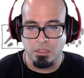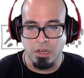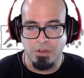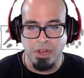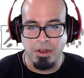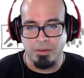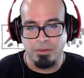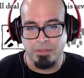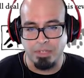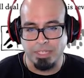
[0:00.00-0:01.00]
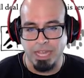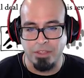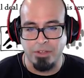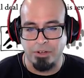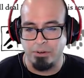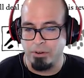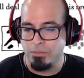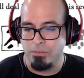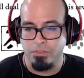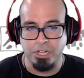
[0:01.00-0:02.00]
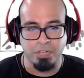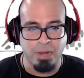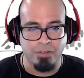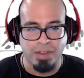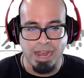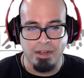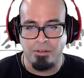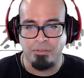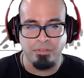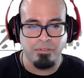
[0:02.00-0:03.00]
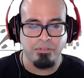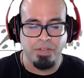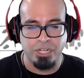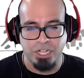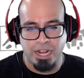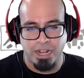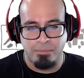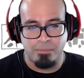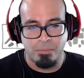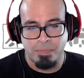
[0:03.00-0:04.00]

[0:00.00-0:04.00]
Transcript: Oh no! He's getting through! Finish him off, cow! Finish him!